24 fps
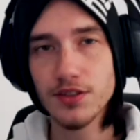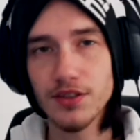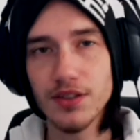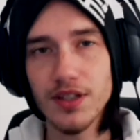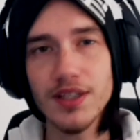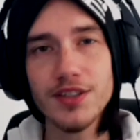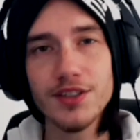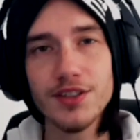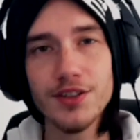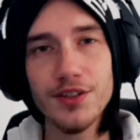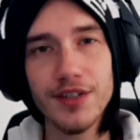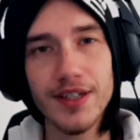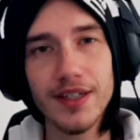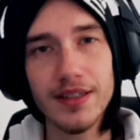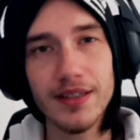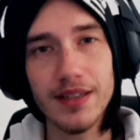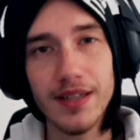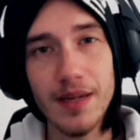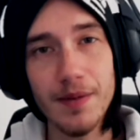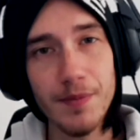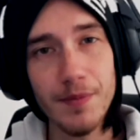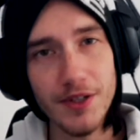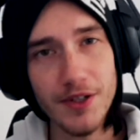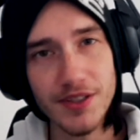So let's look
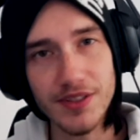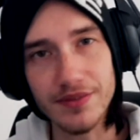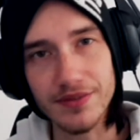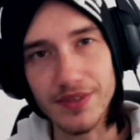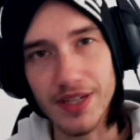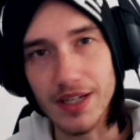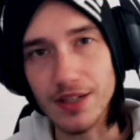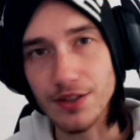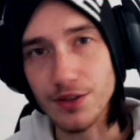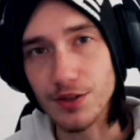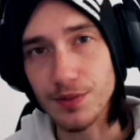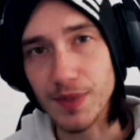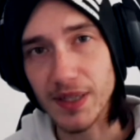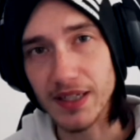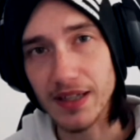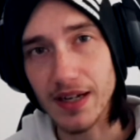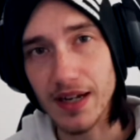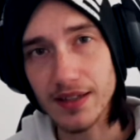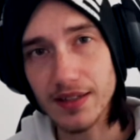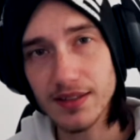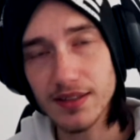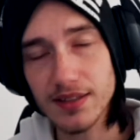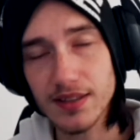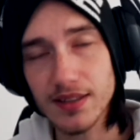at immersive daydreaming
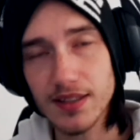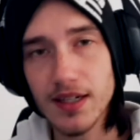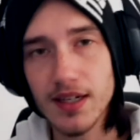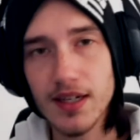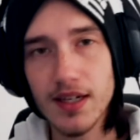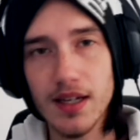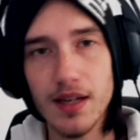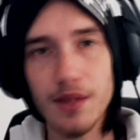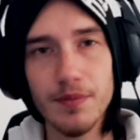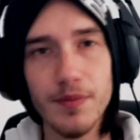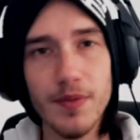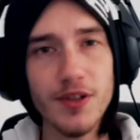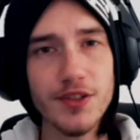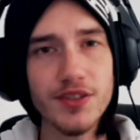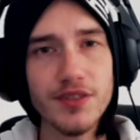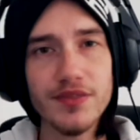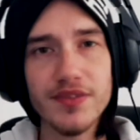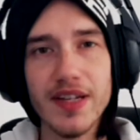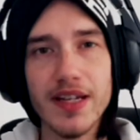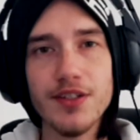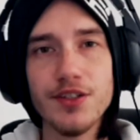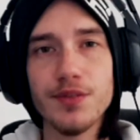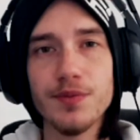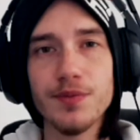next. Immersive
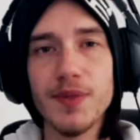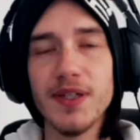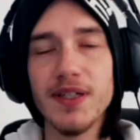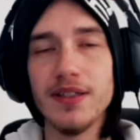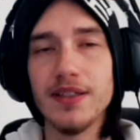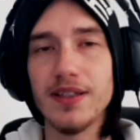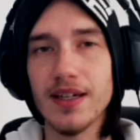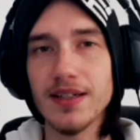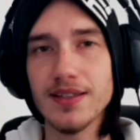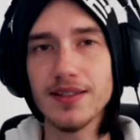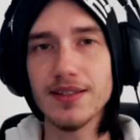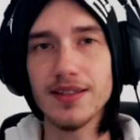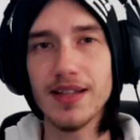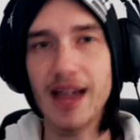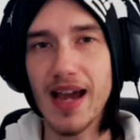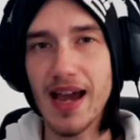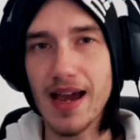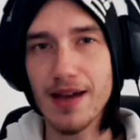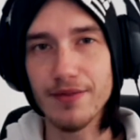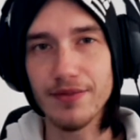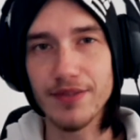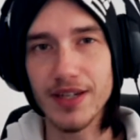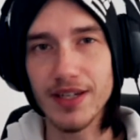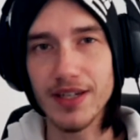daydreaming doesn't
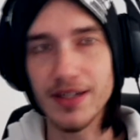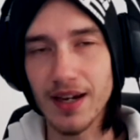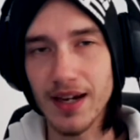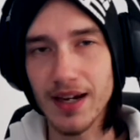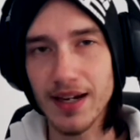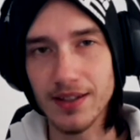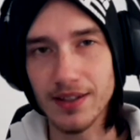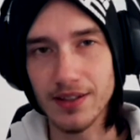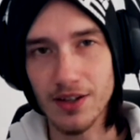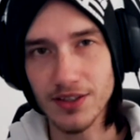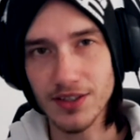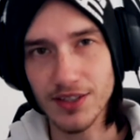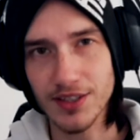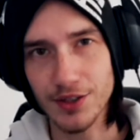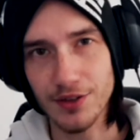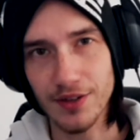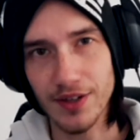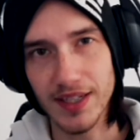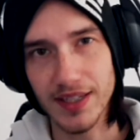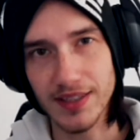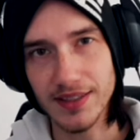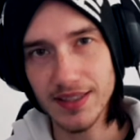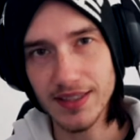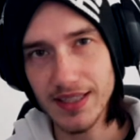have a diagnostic
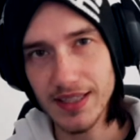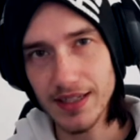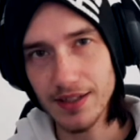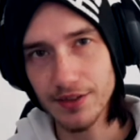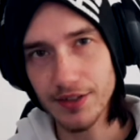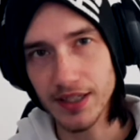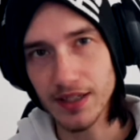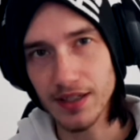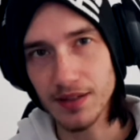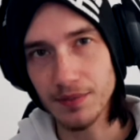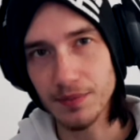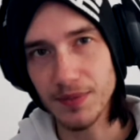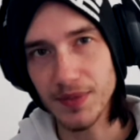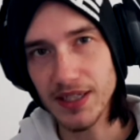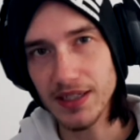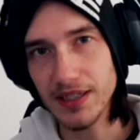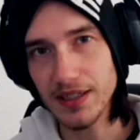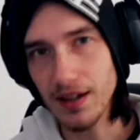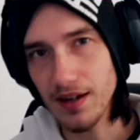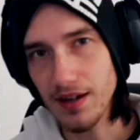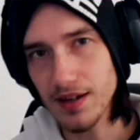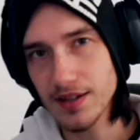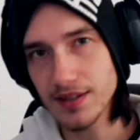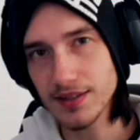criteria
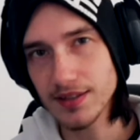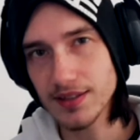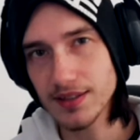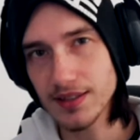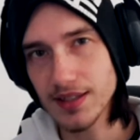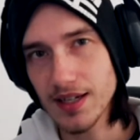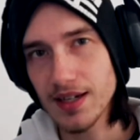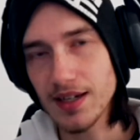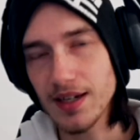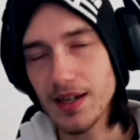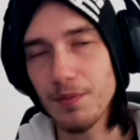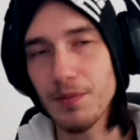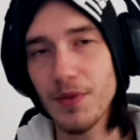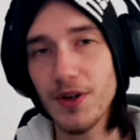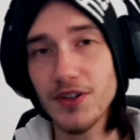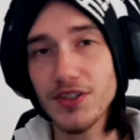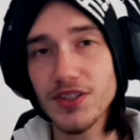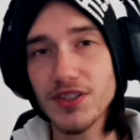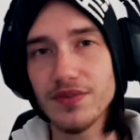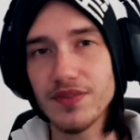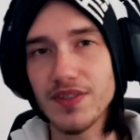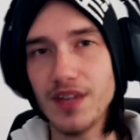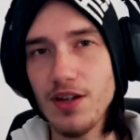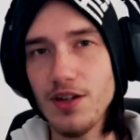because
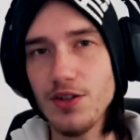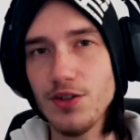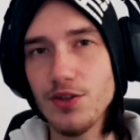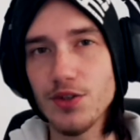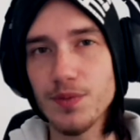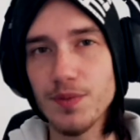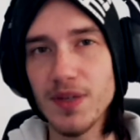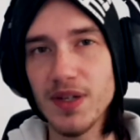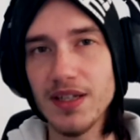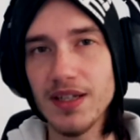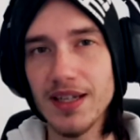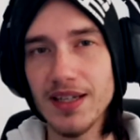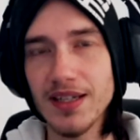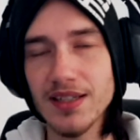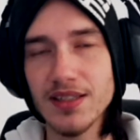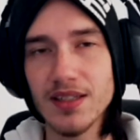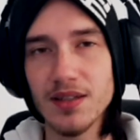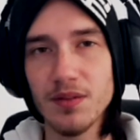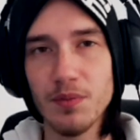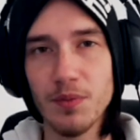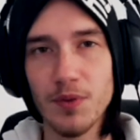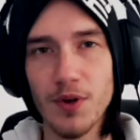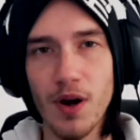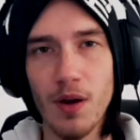immersive daydreaming
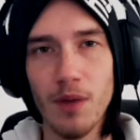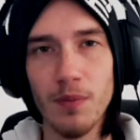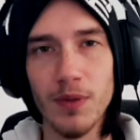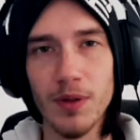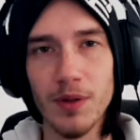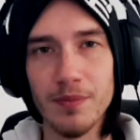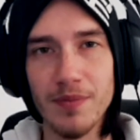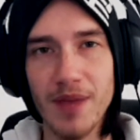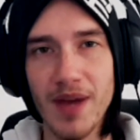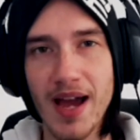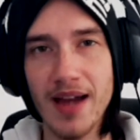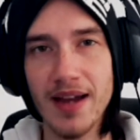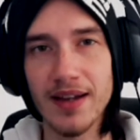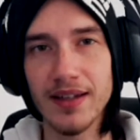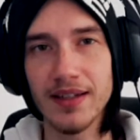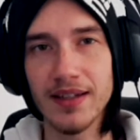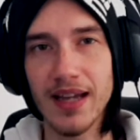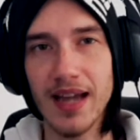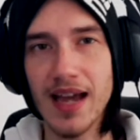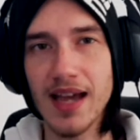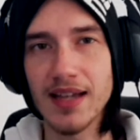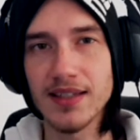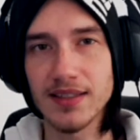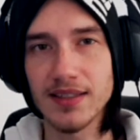isn't problematic
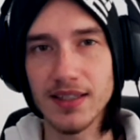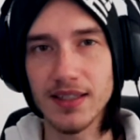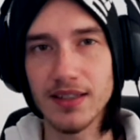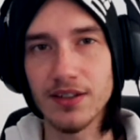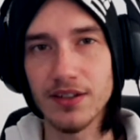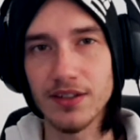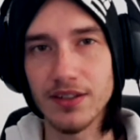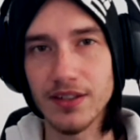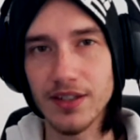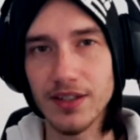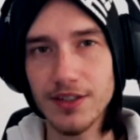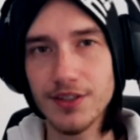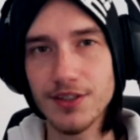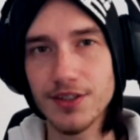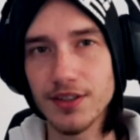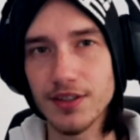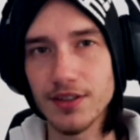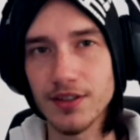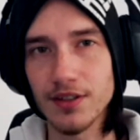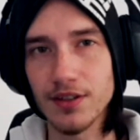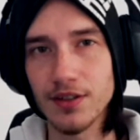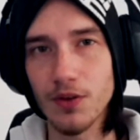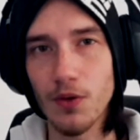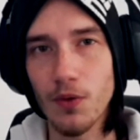as a
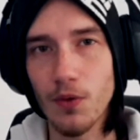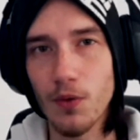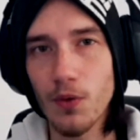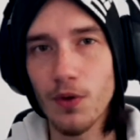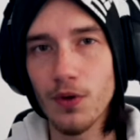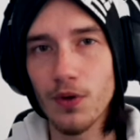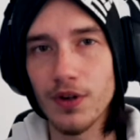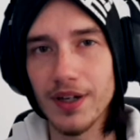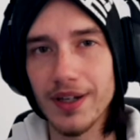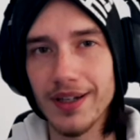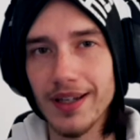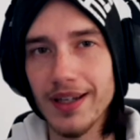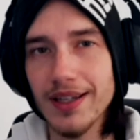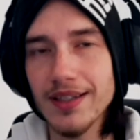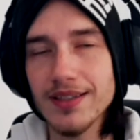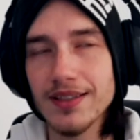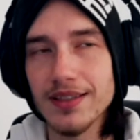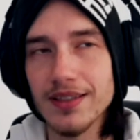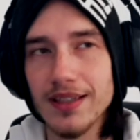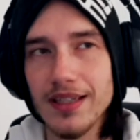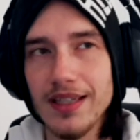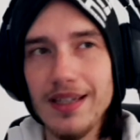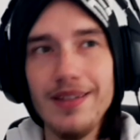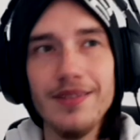condition, or it
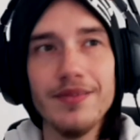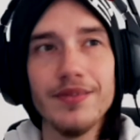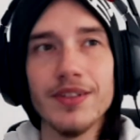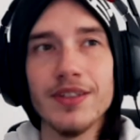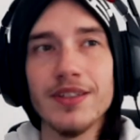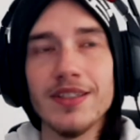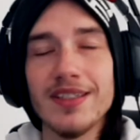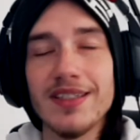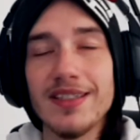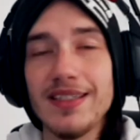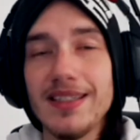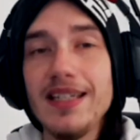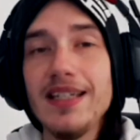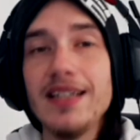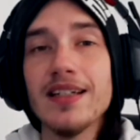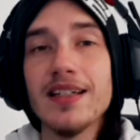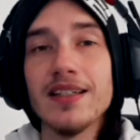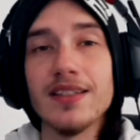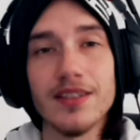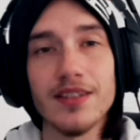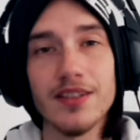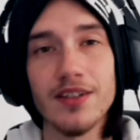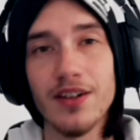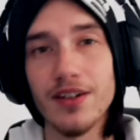isn't even seen
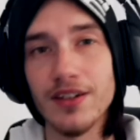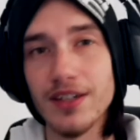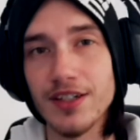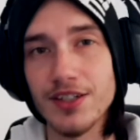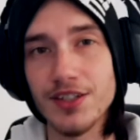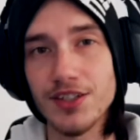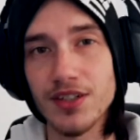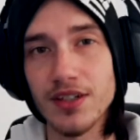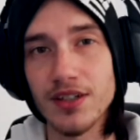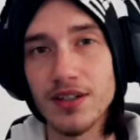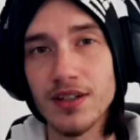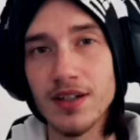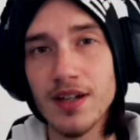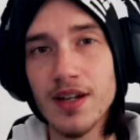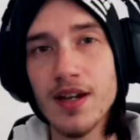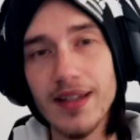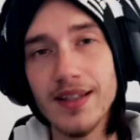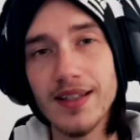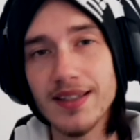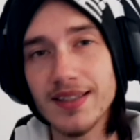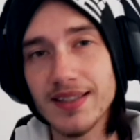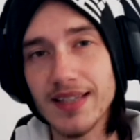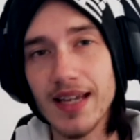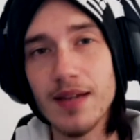as a condition
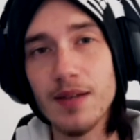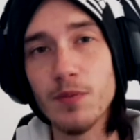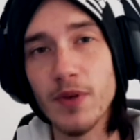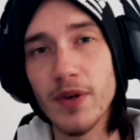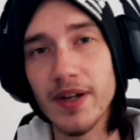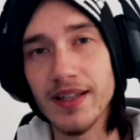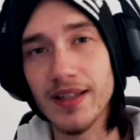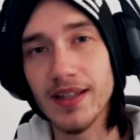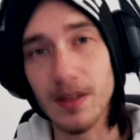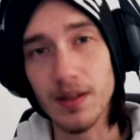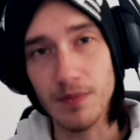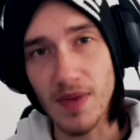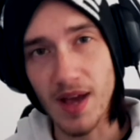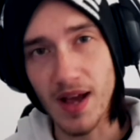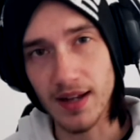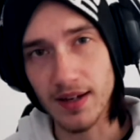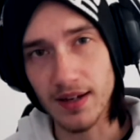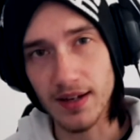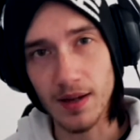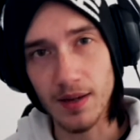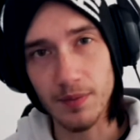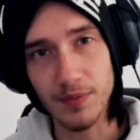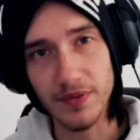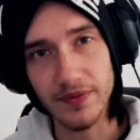in the same way that
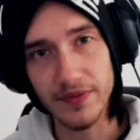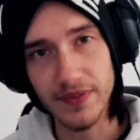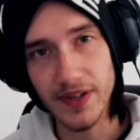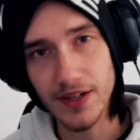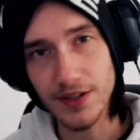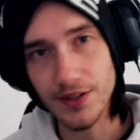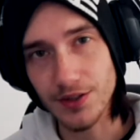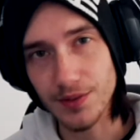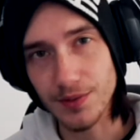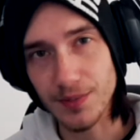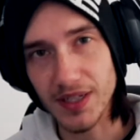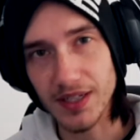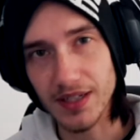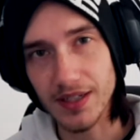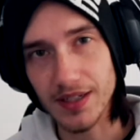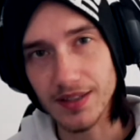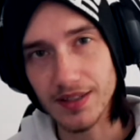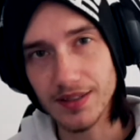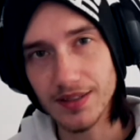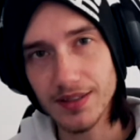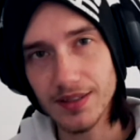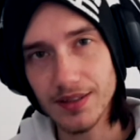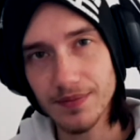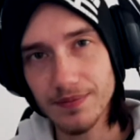maladaptive daydreaming
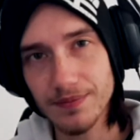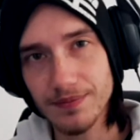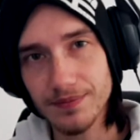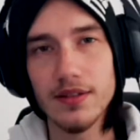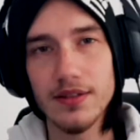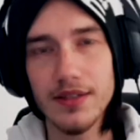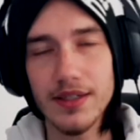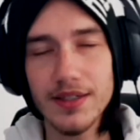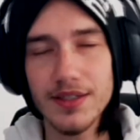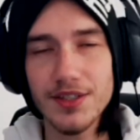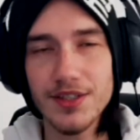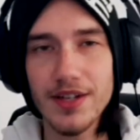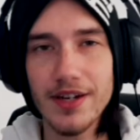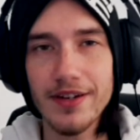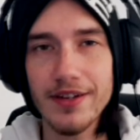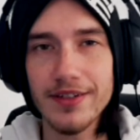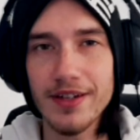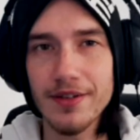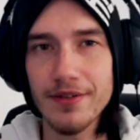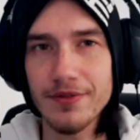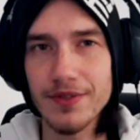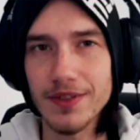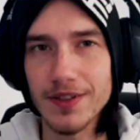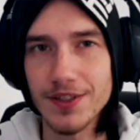is. The dictionary
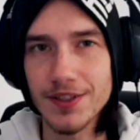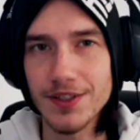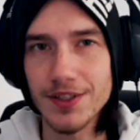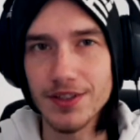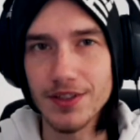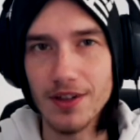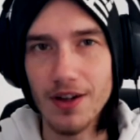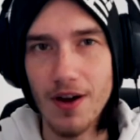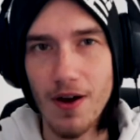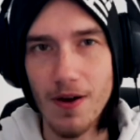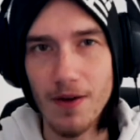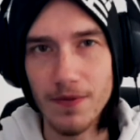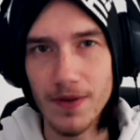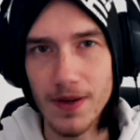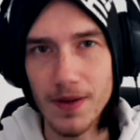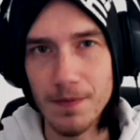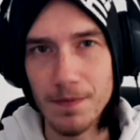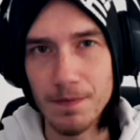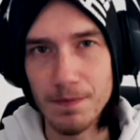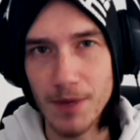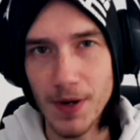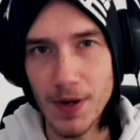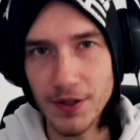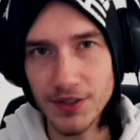definition of
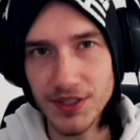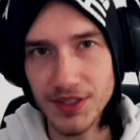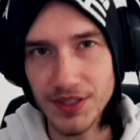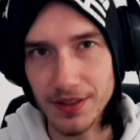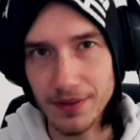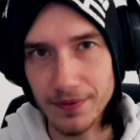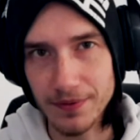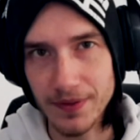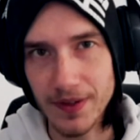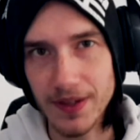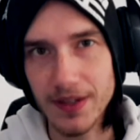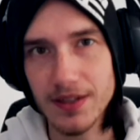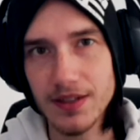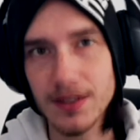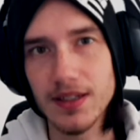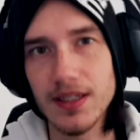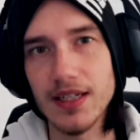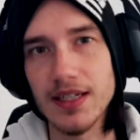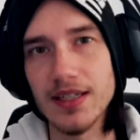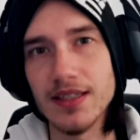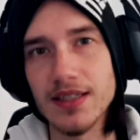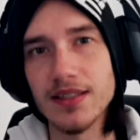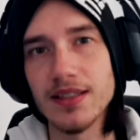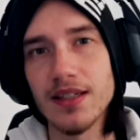immersive
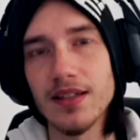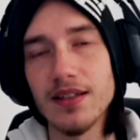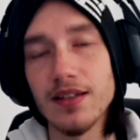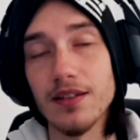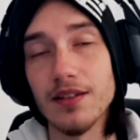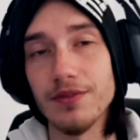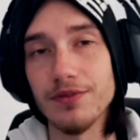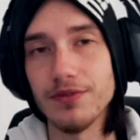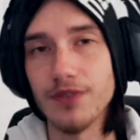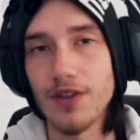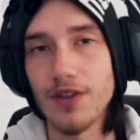is the